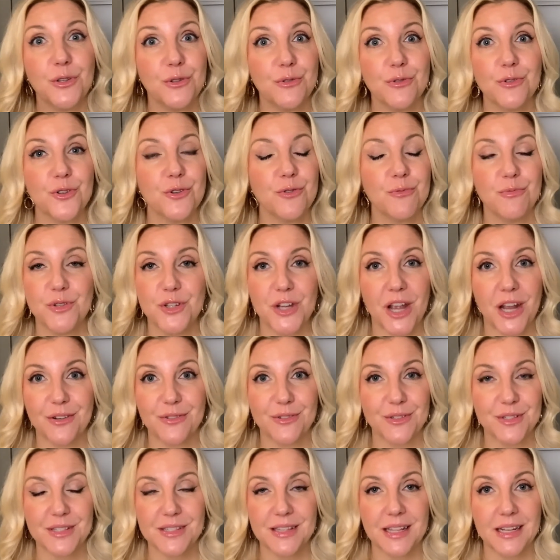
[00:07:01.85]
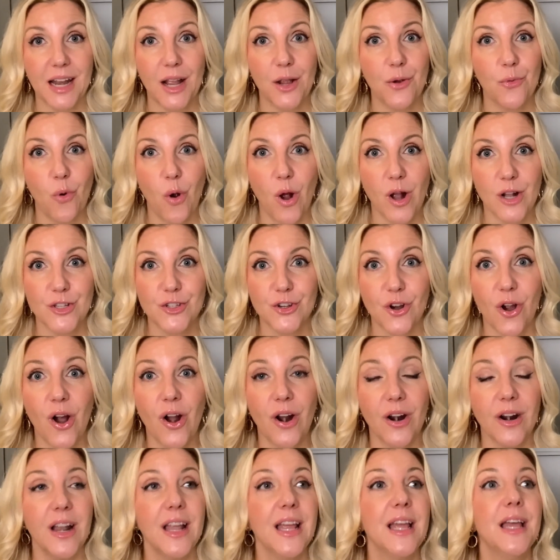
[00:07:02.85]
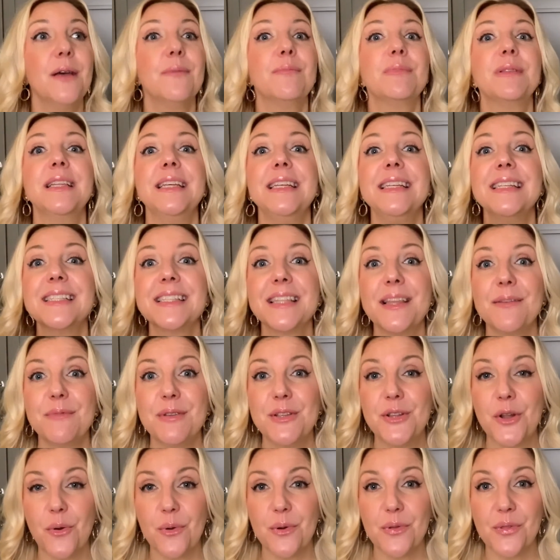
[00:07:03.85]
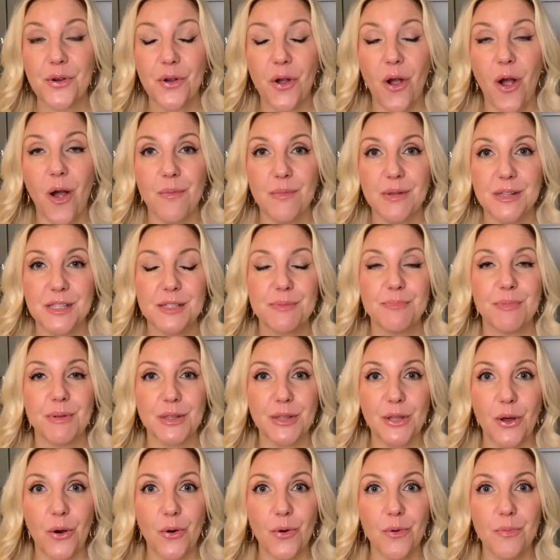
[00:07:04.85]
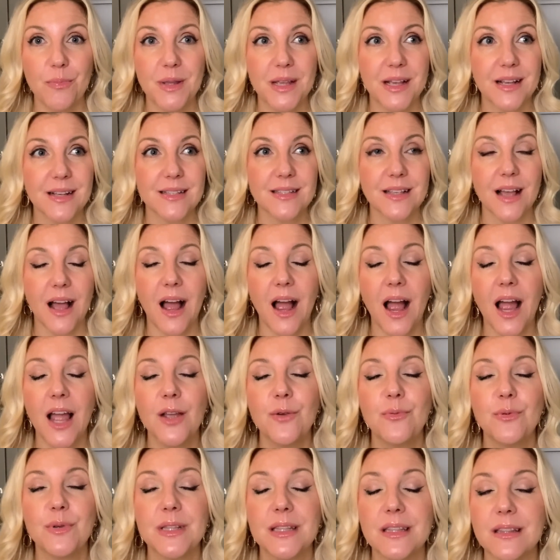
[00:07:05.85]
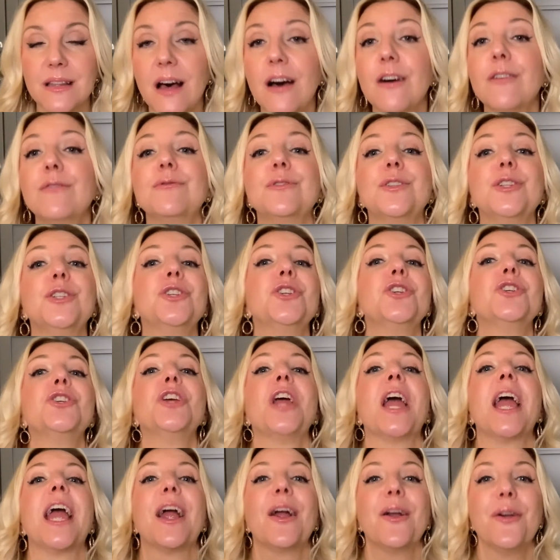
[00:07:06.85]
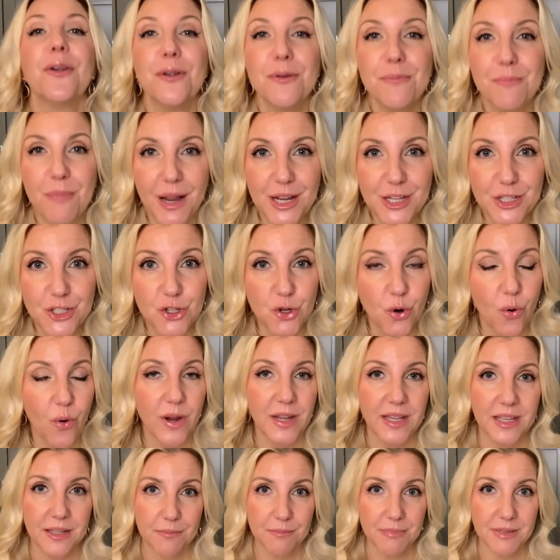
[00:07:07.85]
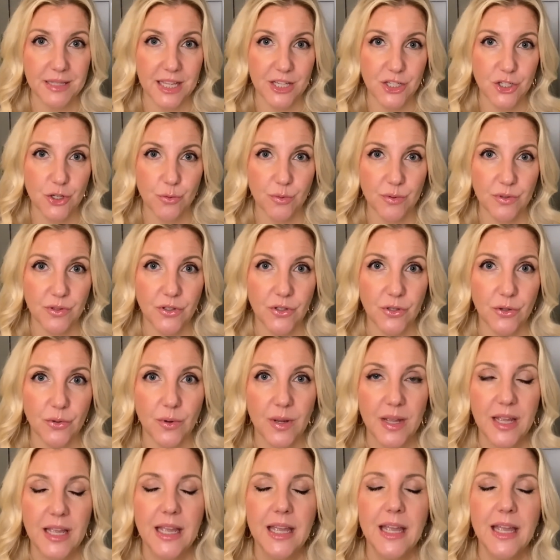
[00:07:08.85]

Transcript: YouTube channels that I watch are, please let me know in the comments below because I would love to share my joy and pleasure with you.